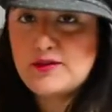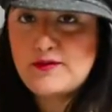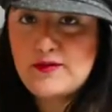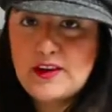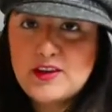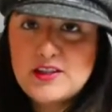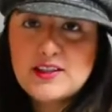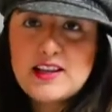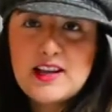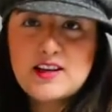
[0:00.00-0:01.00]
sphere.
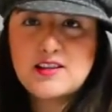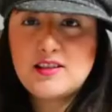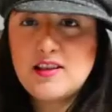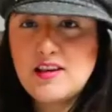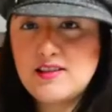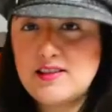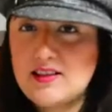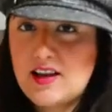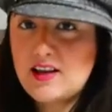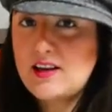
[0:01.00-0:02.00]
It's like a
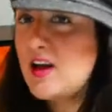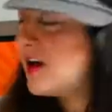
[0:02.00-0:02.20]
sunset